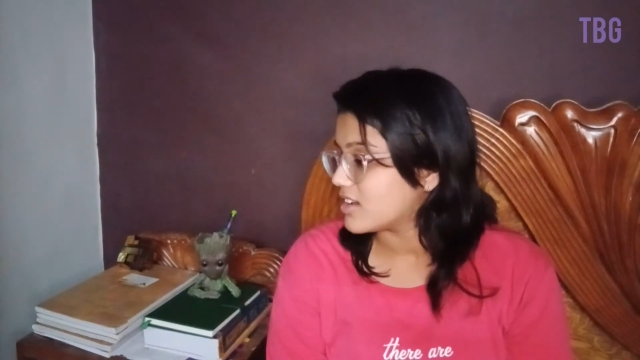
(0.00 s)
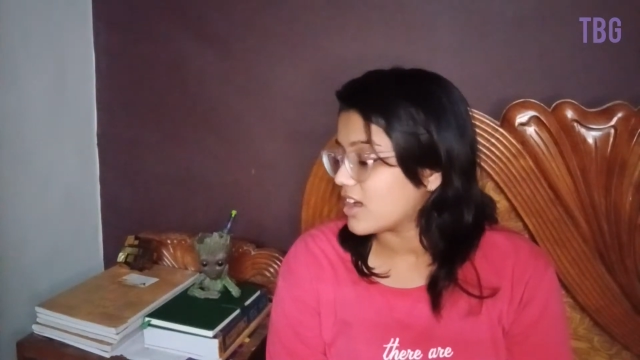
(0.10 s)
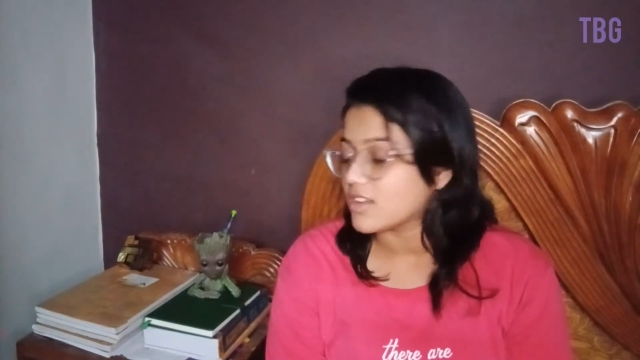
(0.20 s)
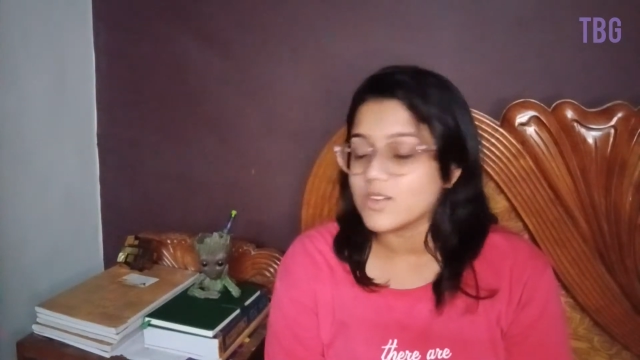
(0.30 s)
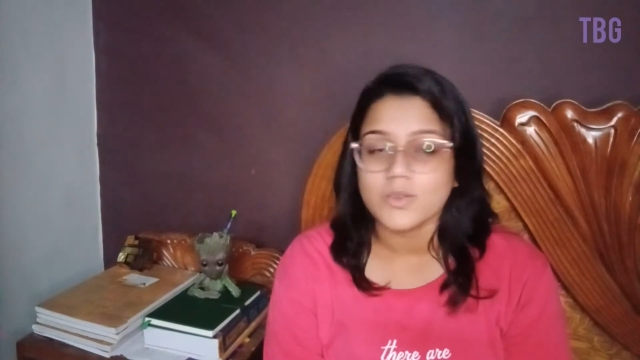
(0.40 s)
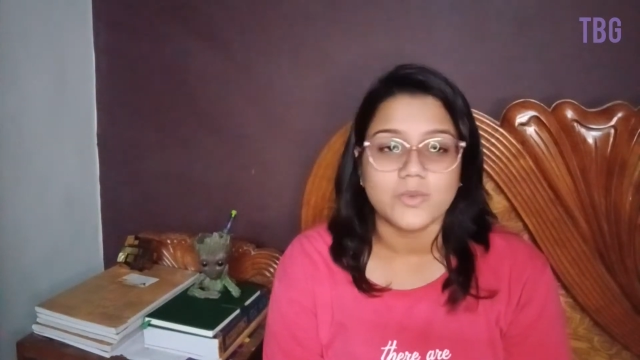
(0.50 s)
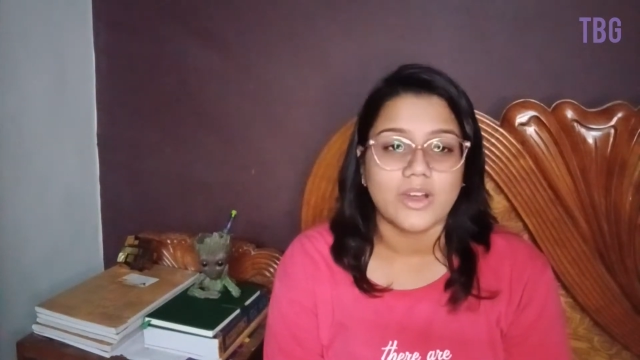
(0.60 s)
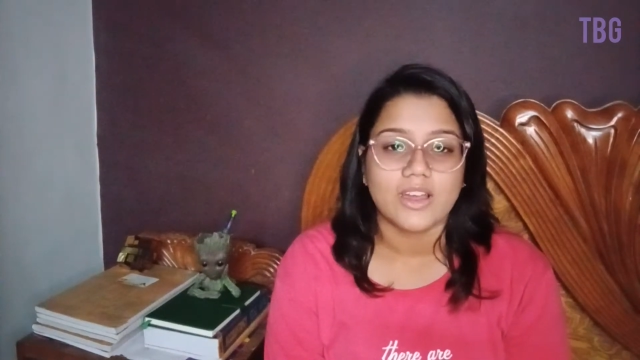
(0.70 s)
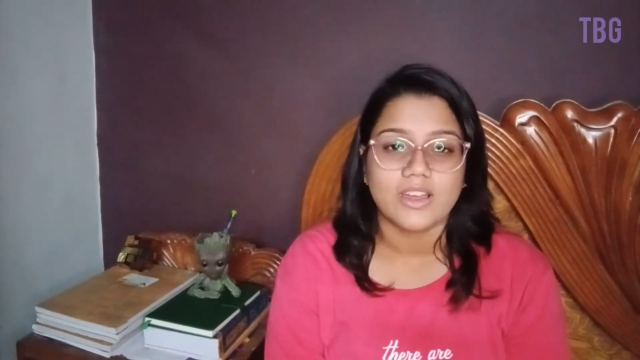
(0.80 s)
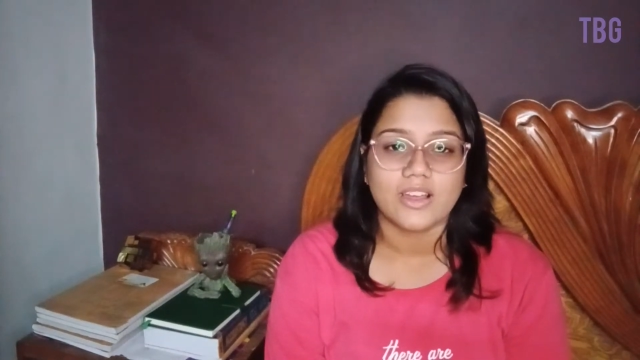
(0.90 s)
I don't know
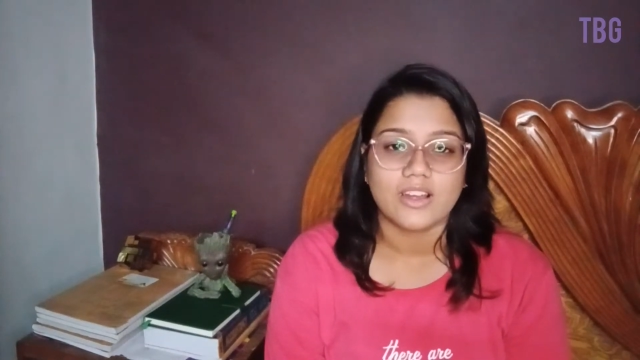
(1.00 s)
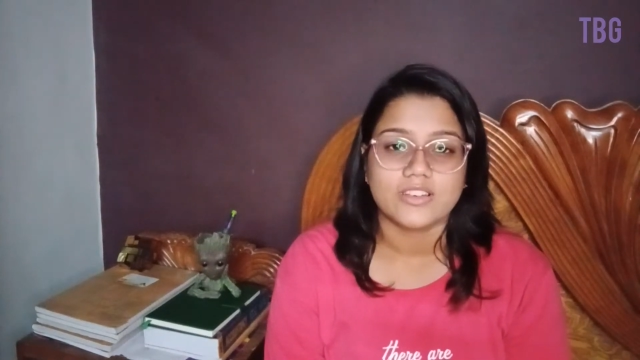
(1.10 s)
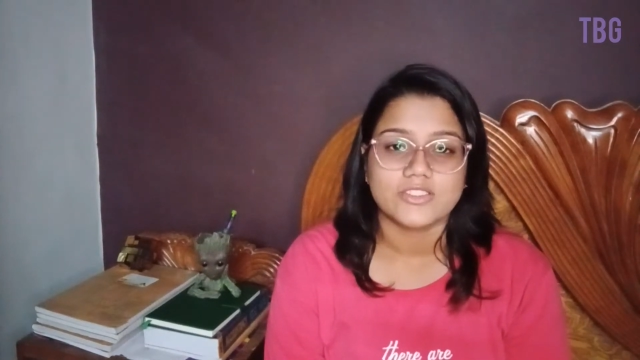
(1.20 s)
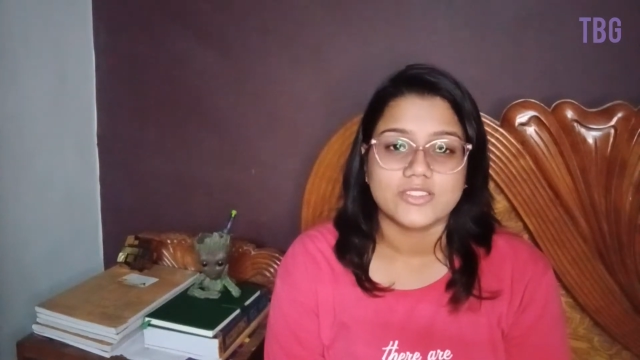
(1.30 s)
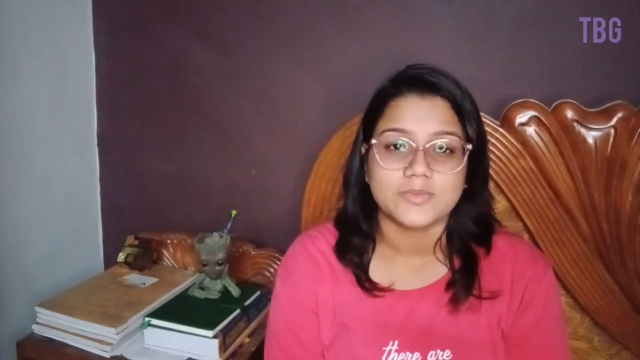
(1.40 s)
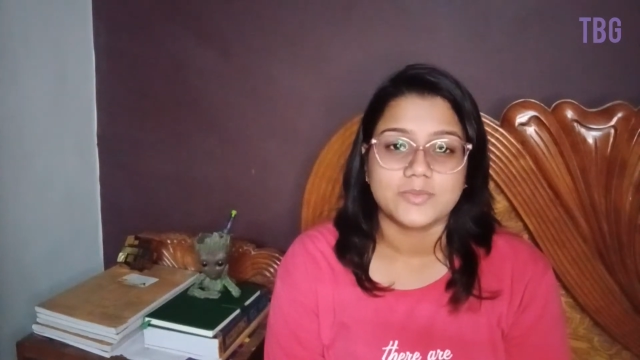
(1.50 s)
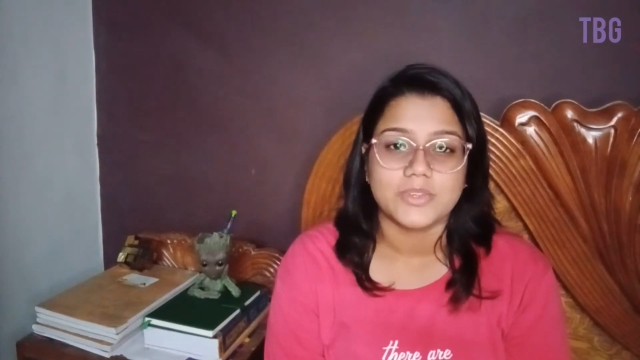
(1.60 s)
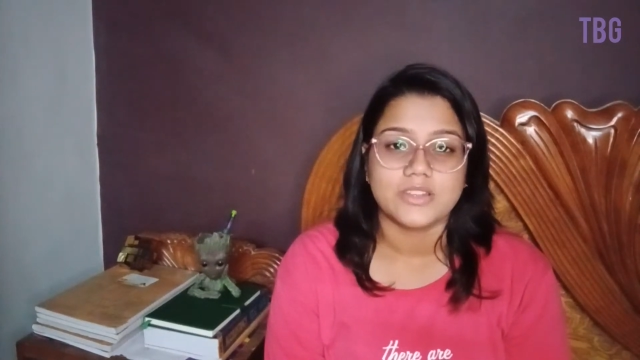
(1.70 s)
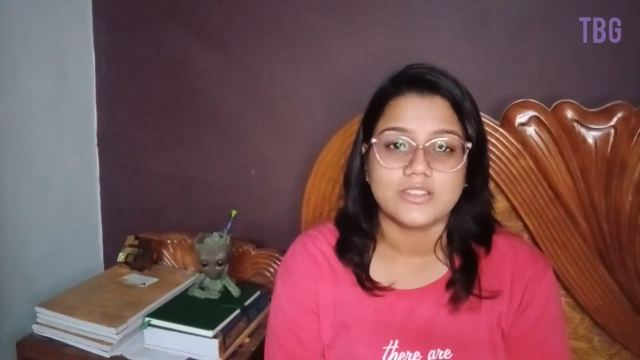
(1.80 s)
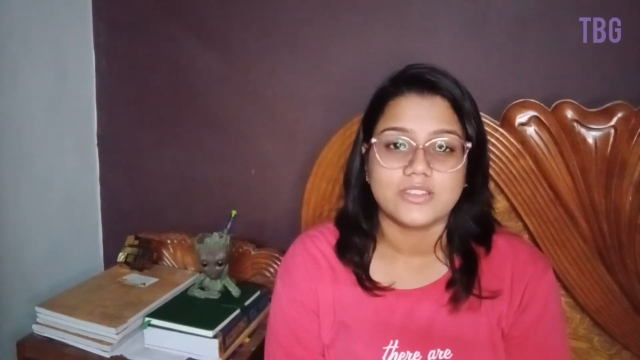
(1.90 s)
why I can't just
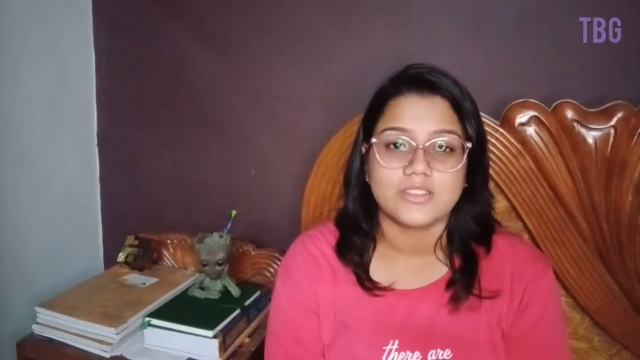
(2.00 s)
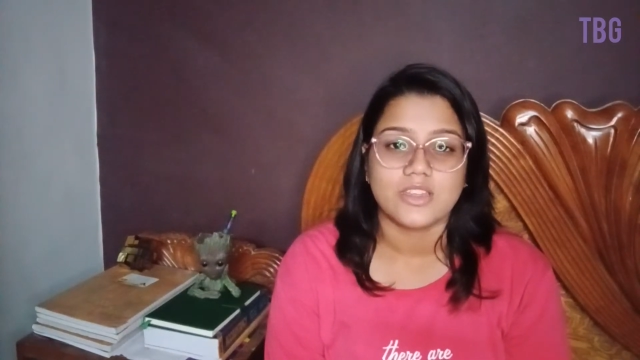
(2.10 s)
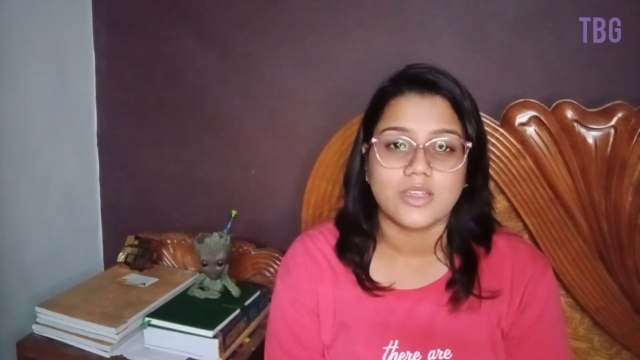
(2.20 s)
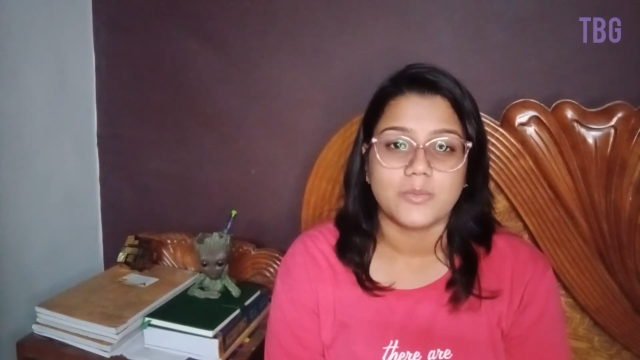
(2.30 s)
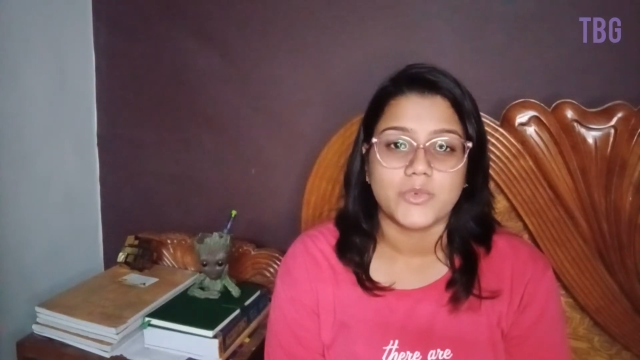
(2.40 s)
be in the same